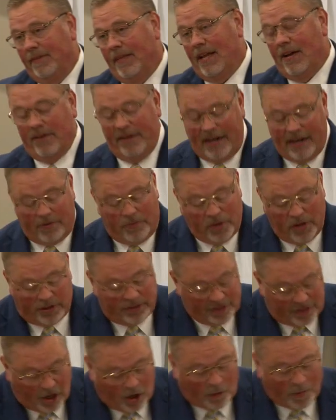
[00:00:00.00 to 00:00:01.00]
Now, now we're
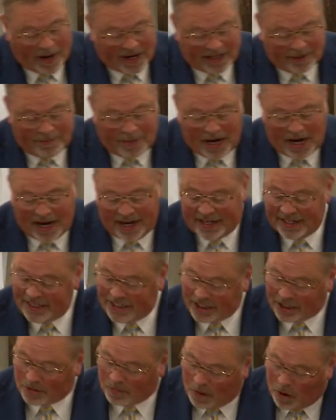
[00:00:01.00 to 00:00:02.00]
going to talk about the married in
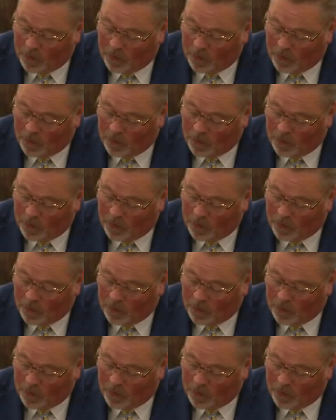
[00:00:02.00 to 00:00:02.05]
just